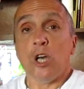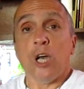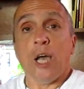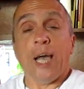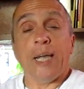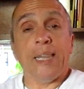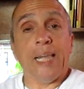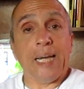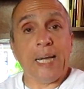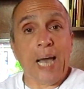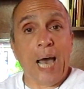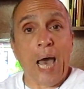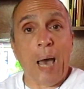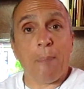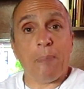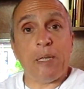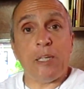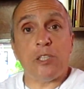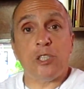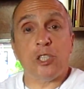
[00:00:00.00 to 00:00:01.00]
And the
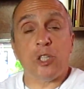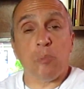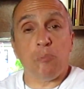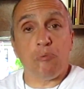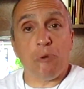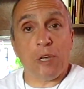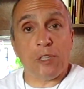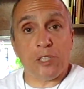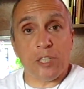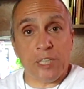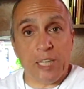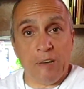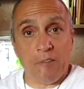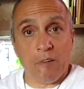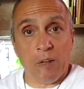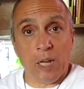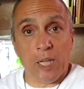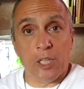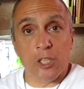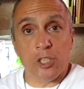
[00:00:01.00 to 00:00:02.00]
commies suppressing their
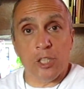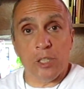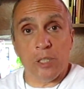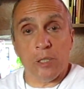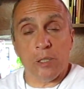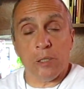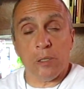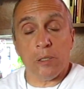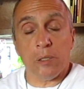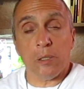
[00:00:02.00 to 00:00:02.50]
religion,